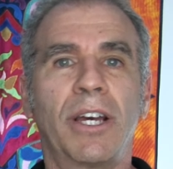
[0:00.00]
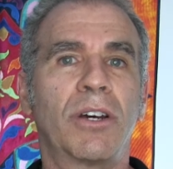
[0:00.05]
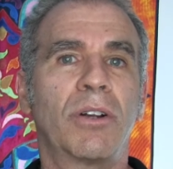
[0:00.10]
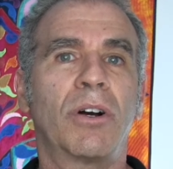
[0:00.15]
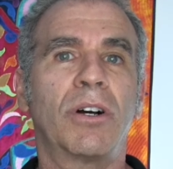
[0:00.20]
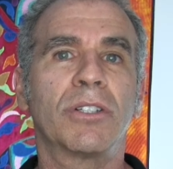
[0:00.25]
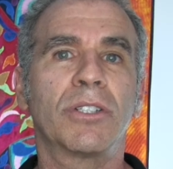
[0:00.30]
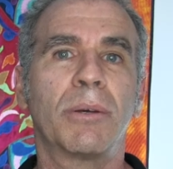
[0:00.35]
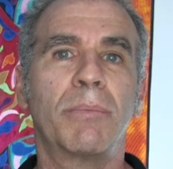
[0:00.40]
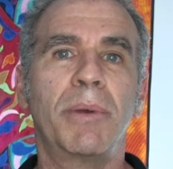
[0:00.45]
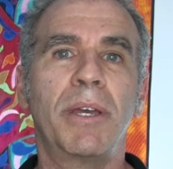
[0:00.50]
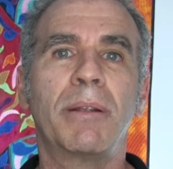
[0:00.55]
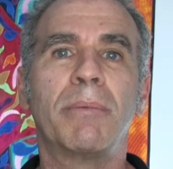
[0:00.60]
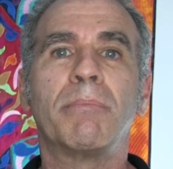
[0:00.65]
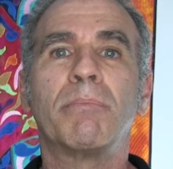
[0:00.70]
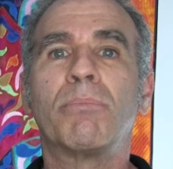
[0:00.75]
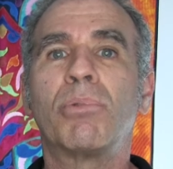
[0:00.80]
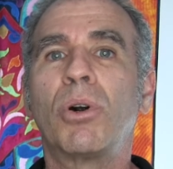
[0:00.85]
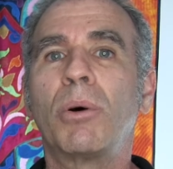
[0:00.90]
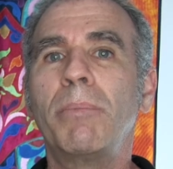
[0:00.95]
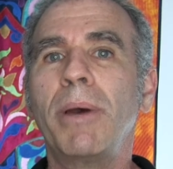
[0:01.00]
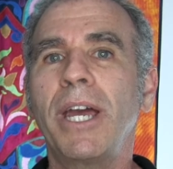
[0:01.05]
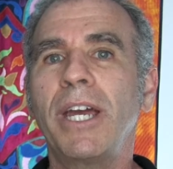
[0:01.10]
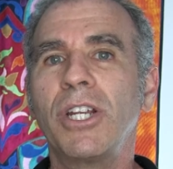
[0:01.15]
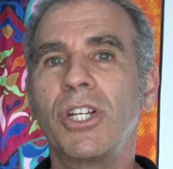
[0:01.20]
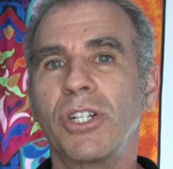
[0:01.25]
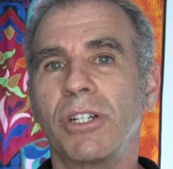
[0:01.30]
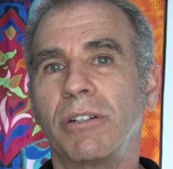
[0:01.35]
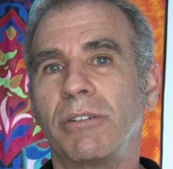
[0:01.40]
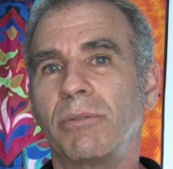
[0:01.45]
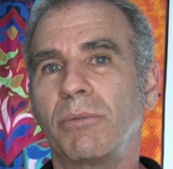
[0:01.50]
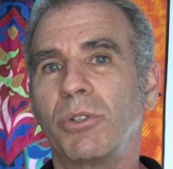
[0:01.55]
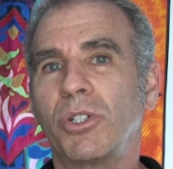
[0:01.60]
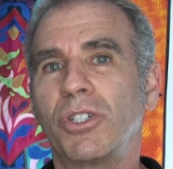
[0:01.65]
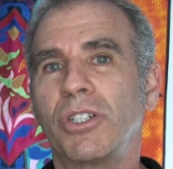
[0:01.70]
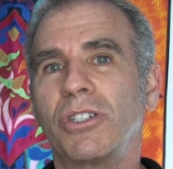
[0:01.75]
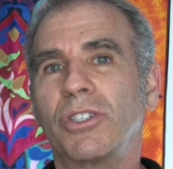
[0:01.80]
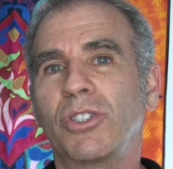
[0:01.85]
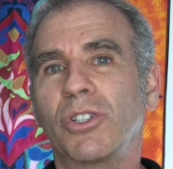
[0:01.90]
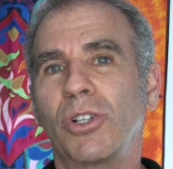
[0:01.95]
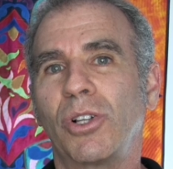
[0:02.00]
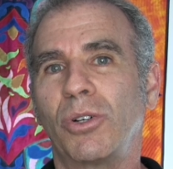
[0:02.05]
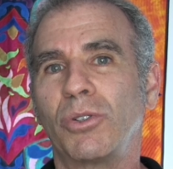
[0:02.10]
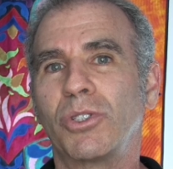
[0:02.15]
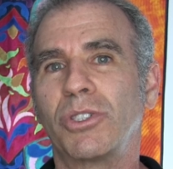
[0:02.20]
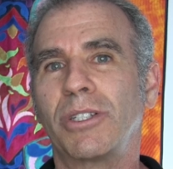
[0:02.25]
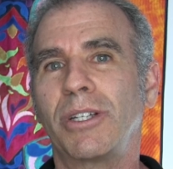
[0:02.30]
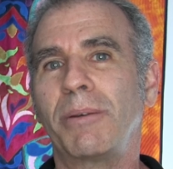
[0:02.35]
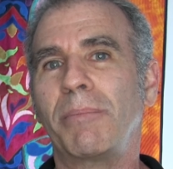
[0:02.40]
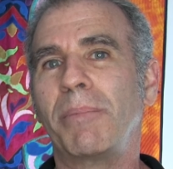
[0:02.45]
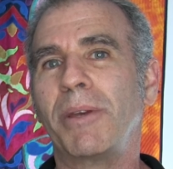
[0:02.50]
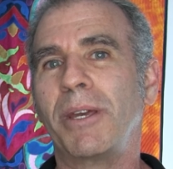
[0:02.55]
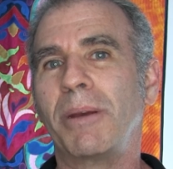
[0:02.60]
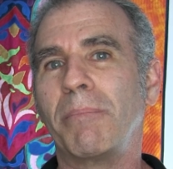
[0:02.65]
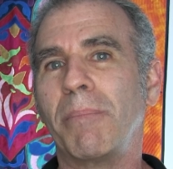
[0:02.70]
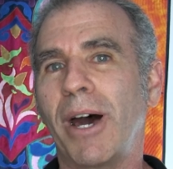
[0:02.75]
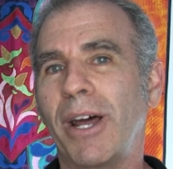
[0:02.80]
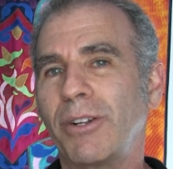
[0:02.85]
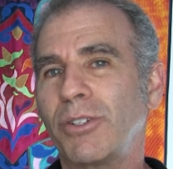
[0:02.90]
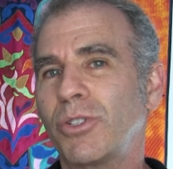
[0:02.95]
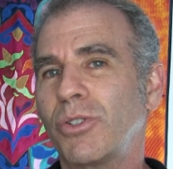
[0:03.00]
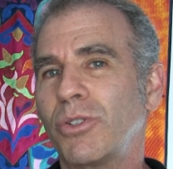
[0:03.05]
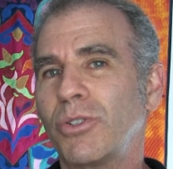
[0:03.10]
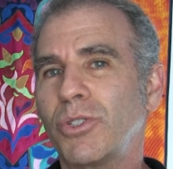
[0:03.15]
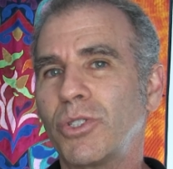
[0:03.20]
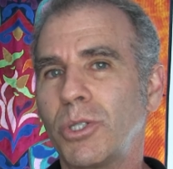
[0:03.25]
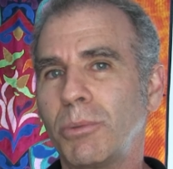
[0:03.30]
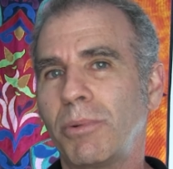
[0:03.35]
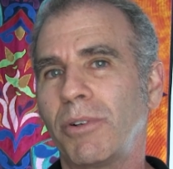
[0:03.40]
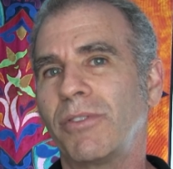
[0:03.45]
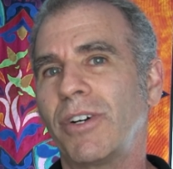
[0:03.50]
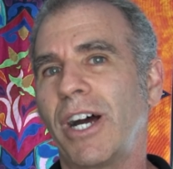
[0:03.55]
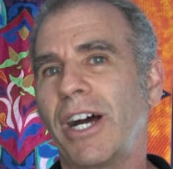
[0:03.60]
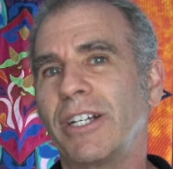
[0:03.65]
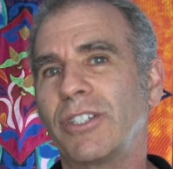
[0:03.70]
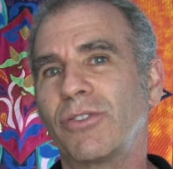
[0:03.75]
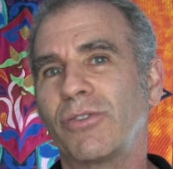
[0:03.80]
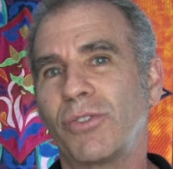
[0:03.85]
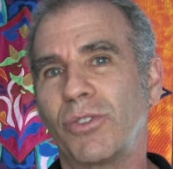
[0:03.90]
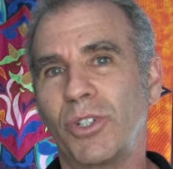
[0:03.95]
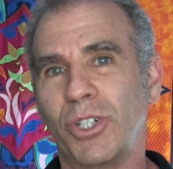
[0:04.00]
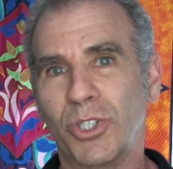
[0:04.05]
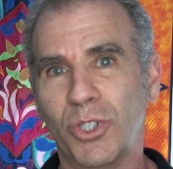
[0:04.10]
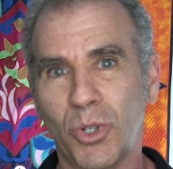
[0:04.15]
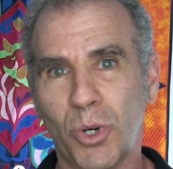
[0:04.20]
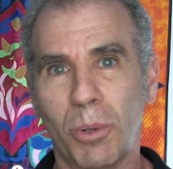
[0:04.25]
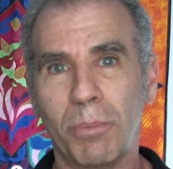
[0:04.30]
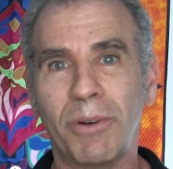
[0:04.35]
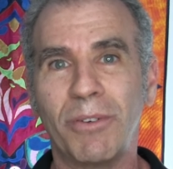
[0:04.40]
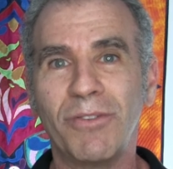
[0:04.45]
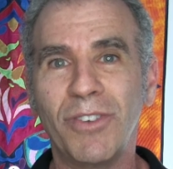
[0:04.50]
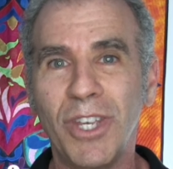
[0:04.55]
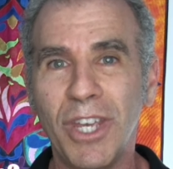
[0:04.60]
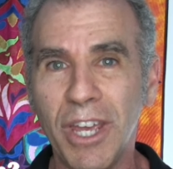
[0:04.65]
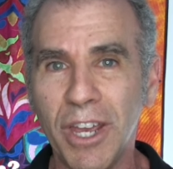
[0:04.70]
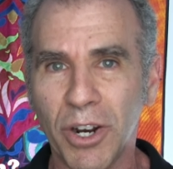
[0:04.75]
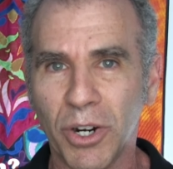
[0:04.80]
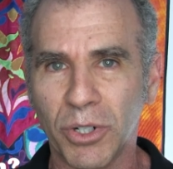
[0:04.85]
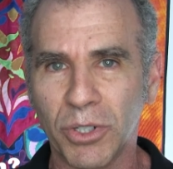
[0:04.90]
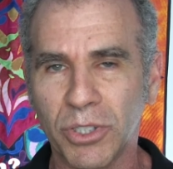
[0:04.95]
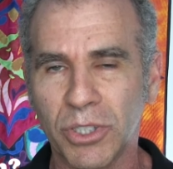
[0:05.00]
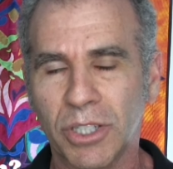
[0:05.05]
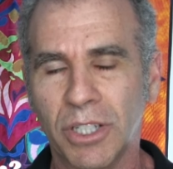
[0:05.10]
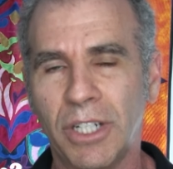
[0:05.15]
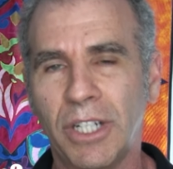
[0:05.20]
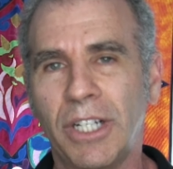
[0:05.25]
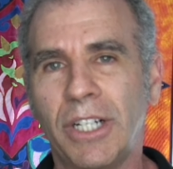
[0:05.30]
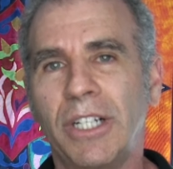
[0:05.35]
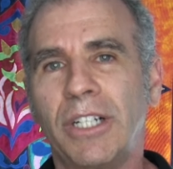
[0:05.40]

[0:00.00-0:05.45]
That could also mean probation, which is closely being monitored and supervised for a term of years.